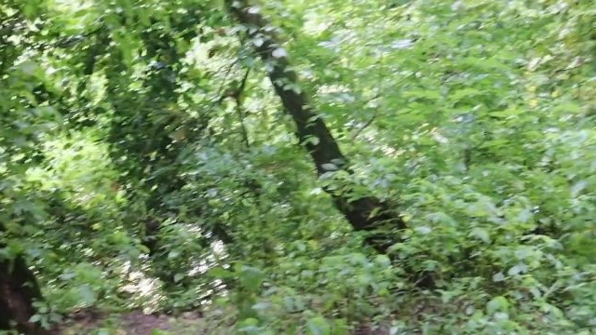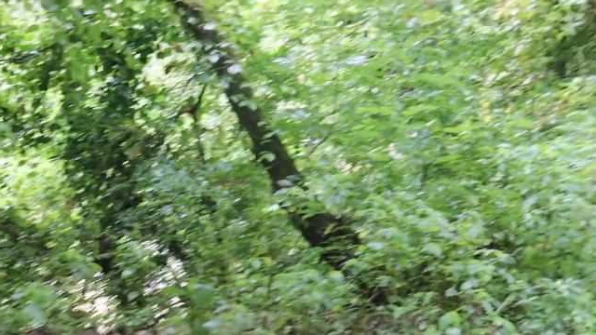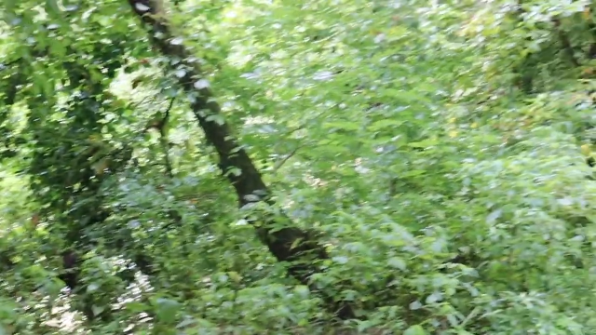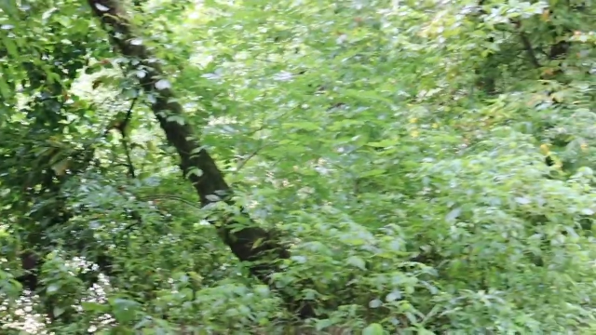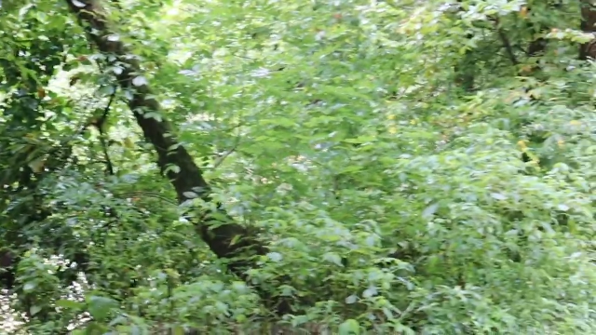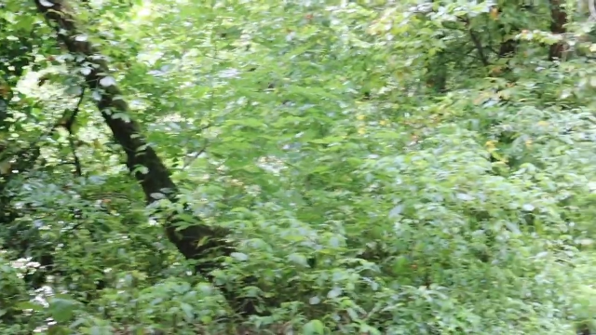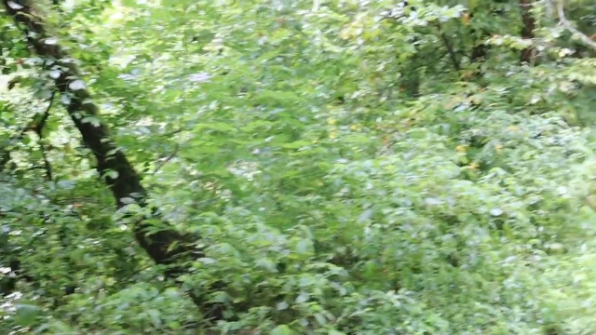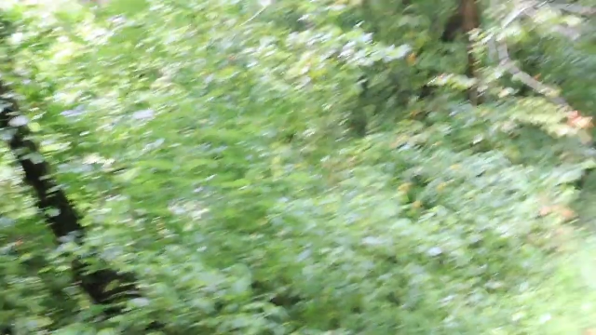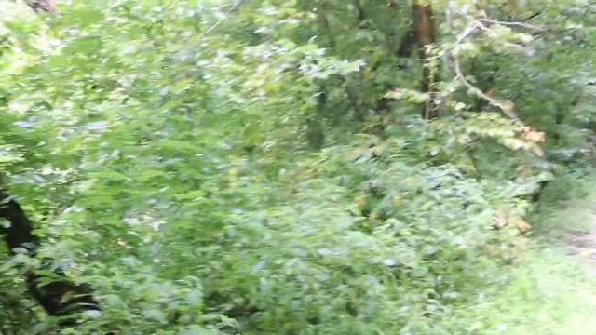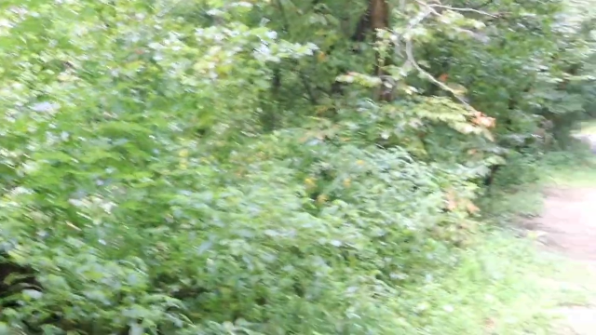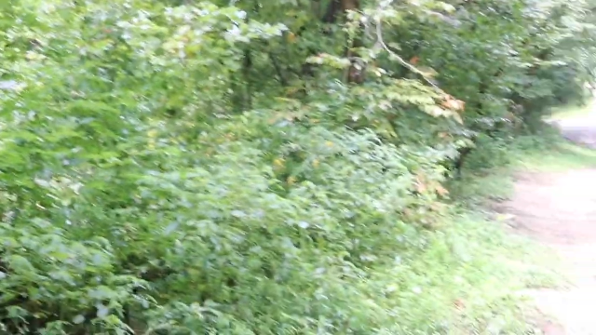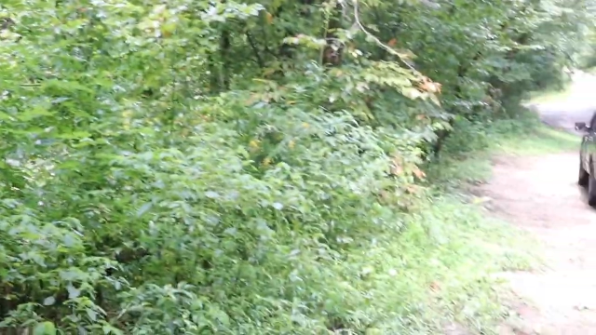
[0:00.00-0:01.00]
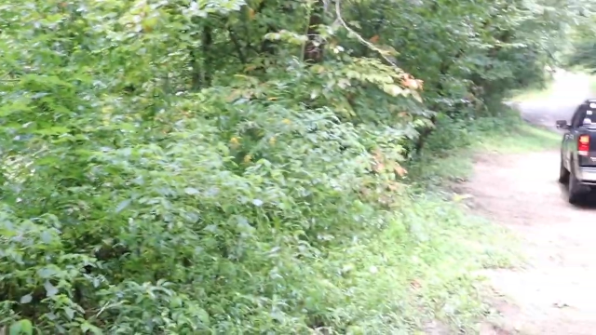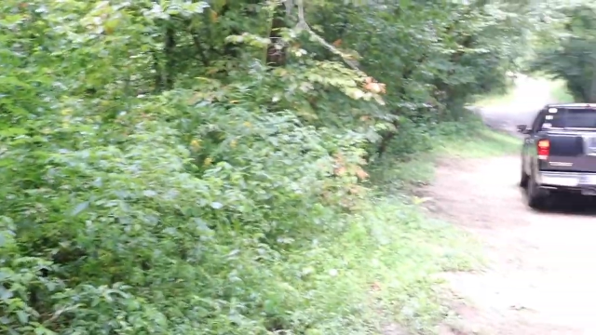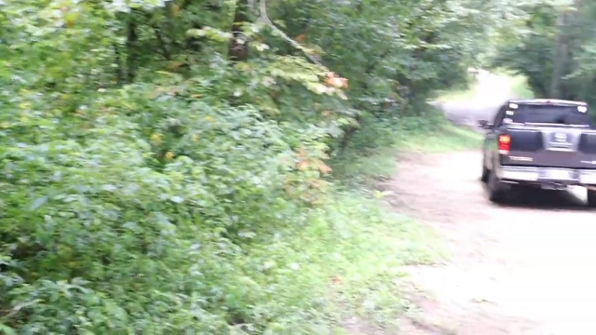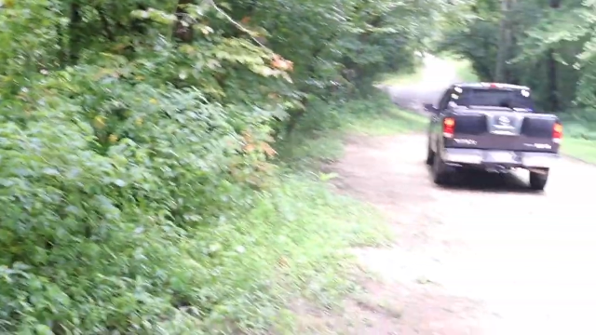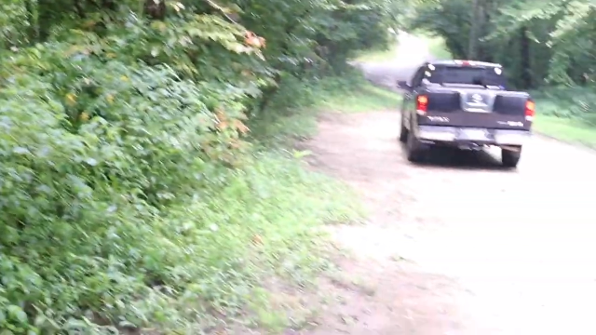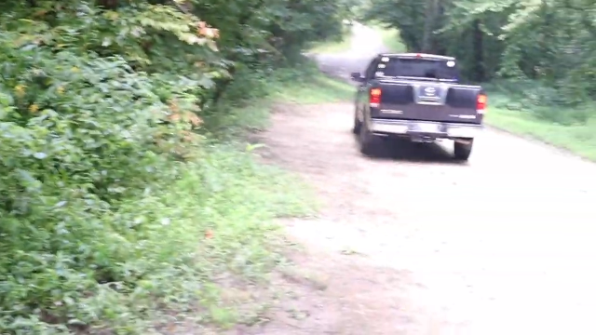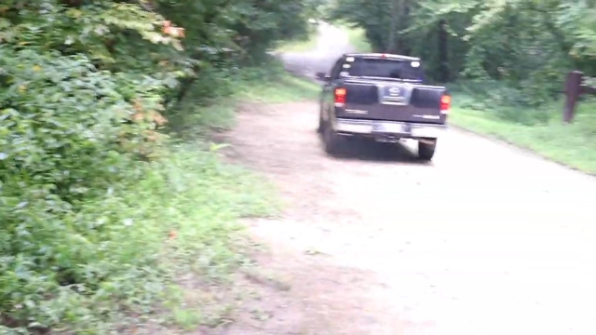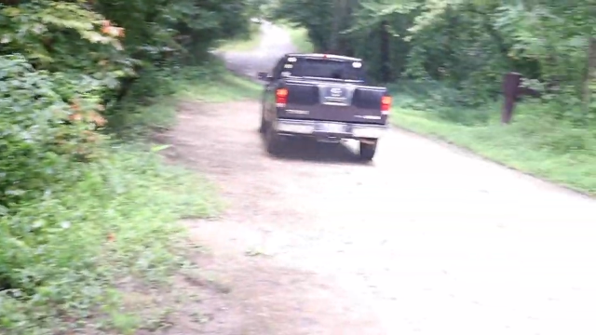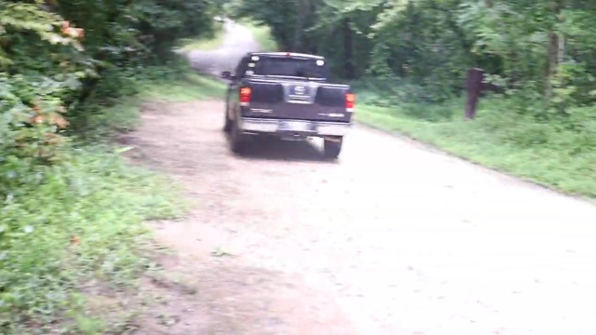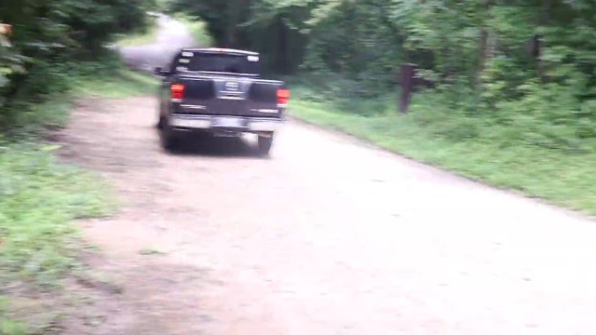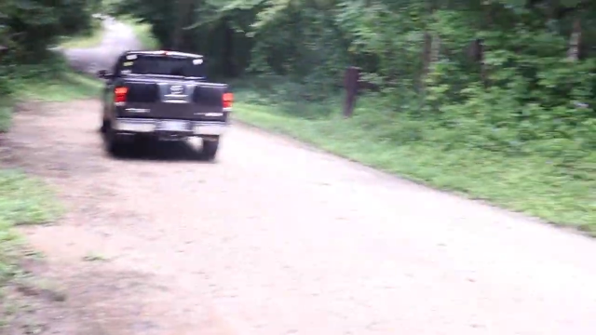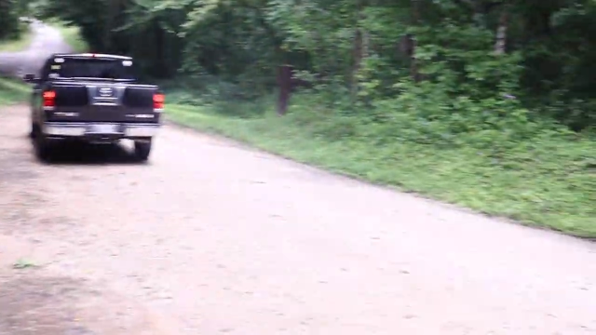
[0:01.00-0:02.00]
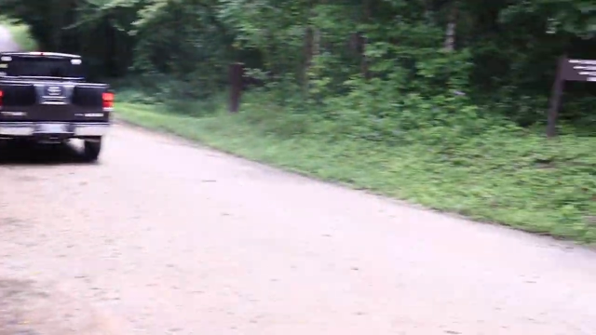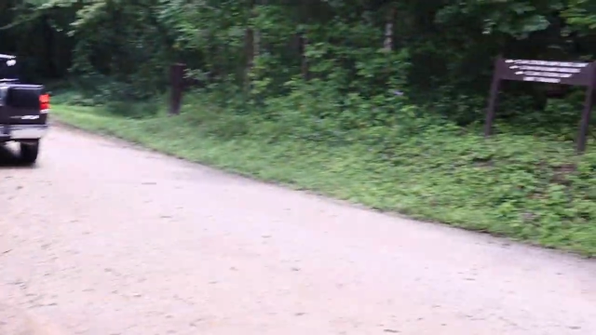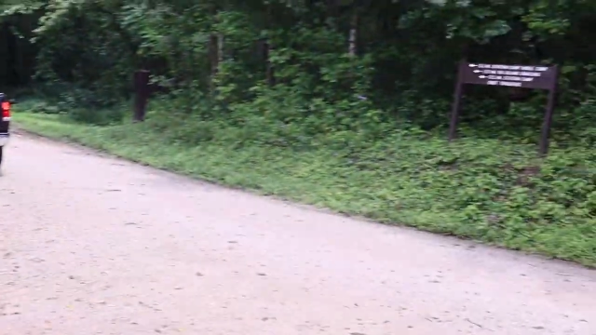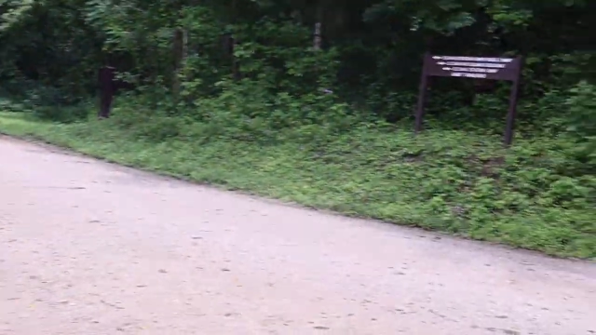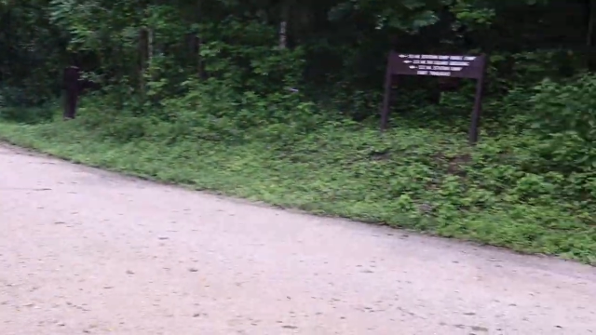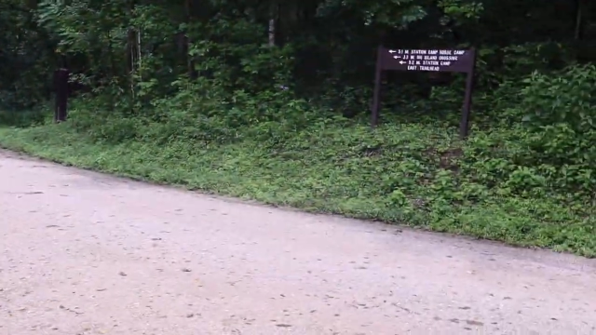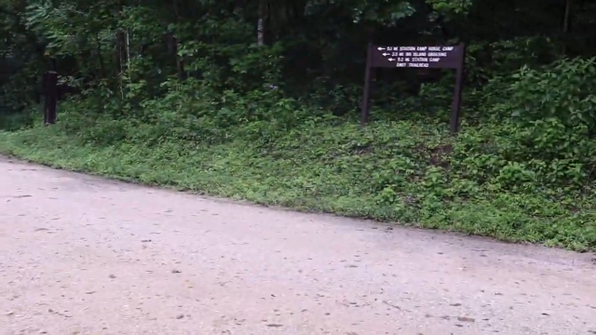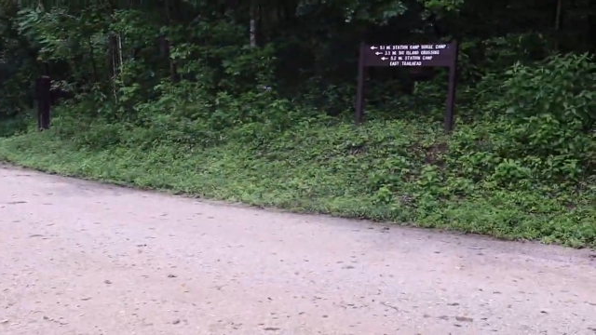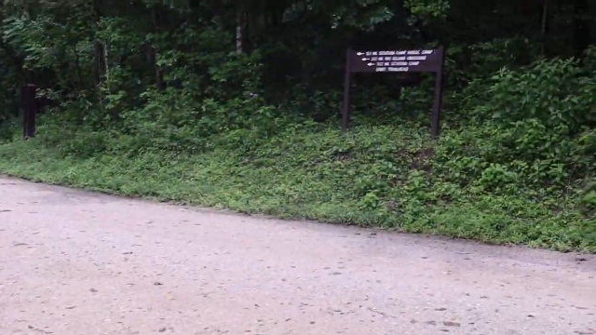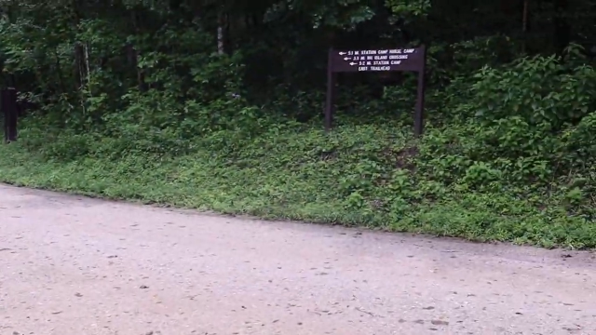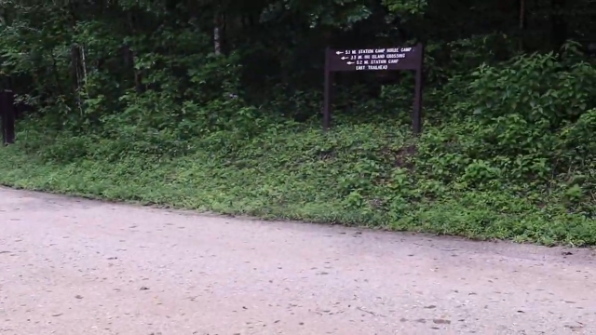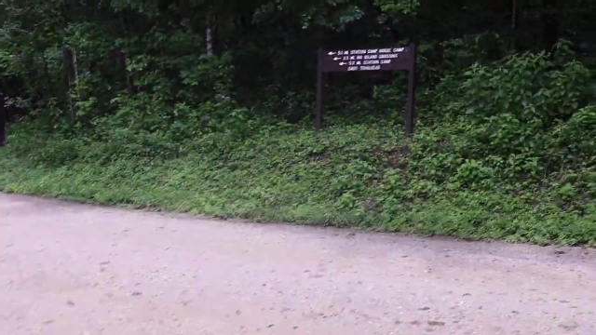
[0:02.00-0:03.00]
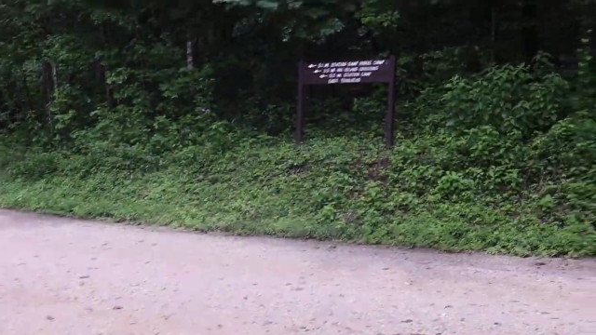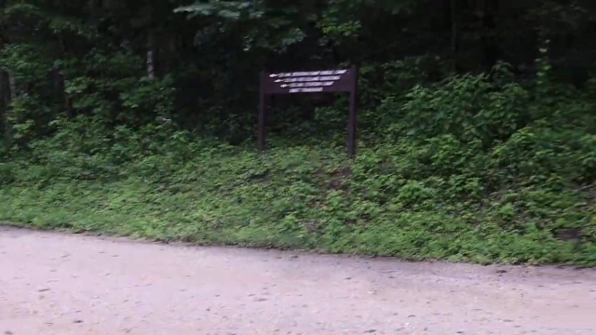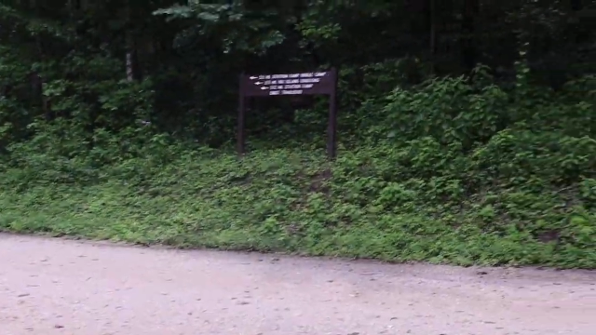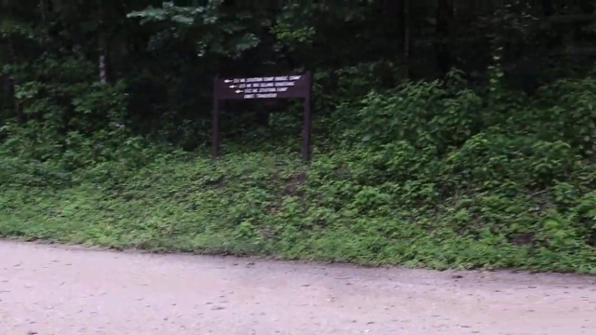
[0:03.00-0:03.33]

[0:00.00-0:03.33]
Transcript: Nobody's mouth can be seen.